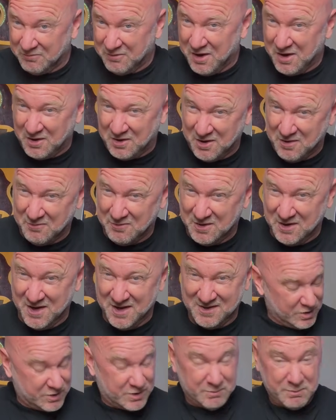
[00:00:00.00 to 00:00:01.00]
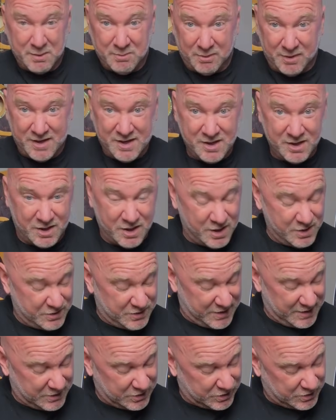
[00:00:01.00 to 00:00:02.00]
not covered yet. So let me play it in
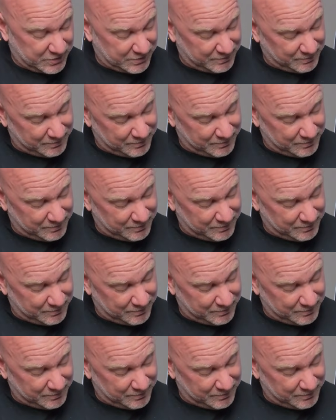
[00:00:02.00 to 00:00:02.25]
context.